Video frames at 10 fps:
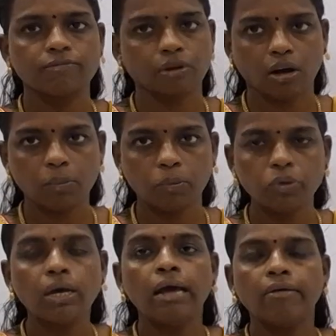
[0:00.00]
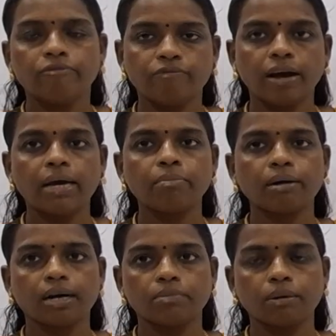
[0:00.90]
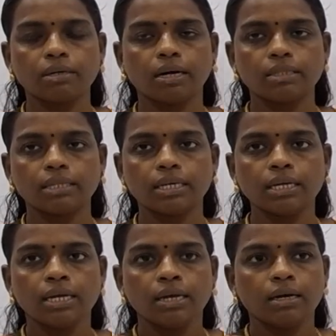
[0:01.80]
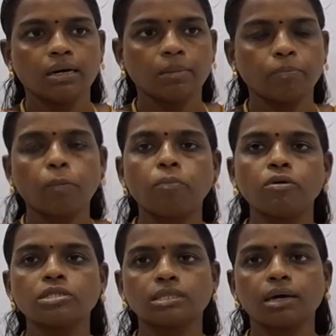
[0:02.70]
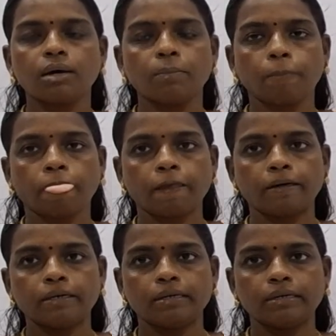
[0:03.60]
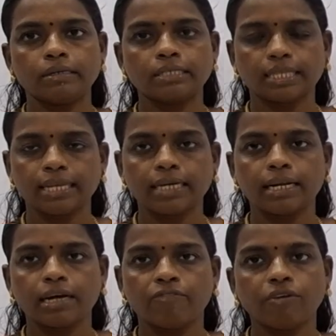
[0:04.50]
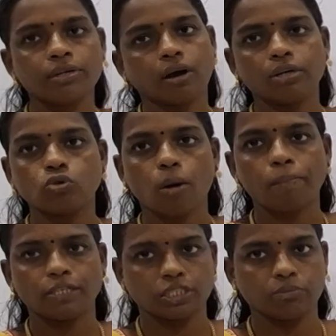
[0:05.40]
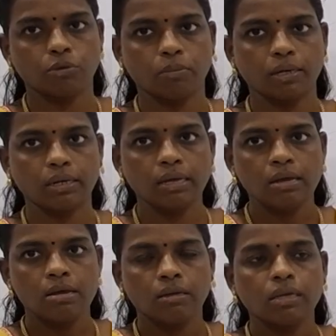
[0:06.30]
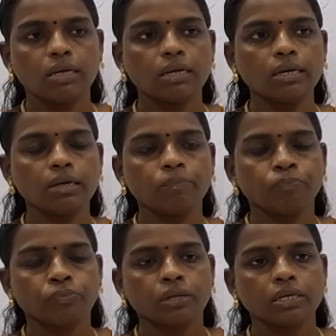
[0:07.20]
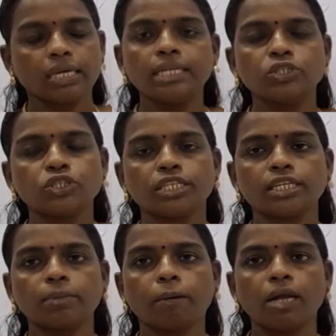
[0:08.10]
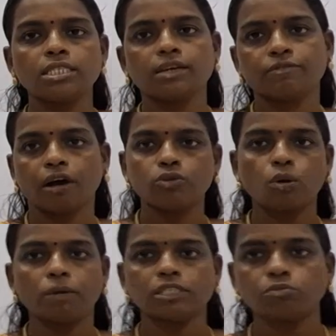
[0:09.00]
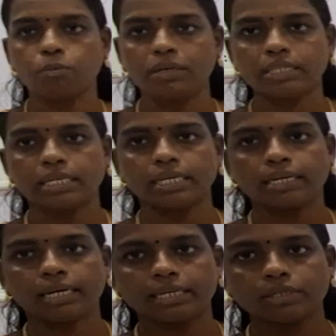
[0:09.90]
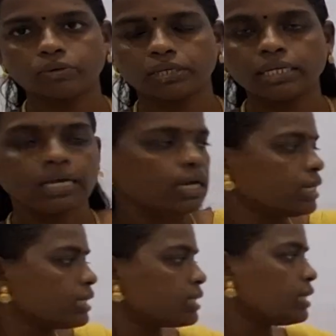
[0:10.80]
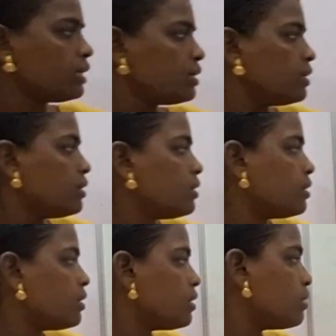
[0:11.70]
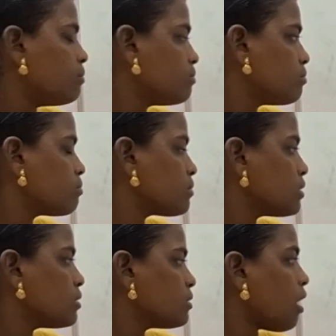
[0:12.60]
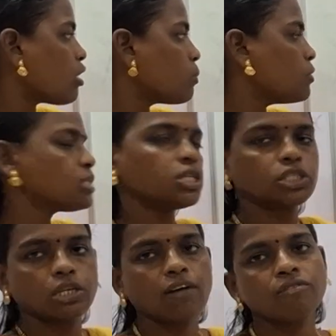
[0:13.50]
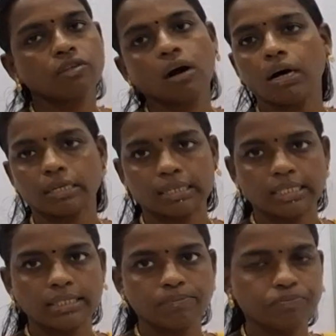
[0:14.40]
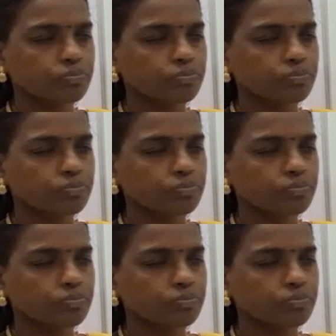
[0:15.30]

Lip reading: of Nagpur, where Mahatma Gandhi proposed the Satyagraha for non-cooperation movement. He initiated the policy of non-cooperation movement in the year 1920 in the Nagpur session of Congress.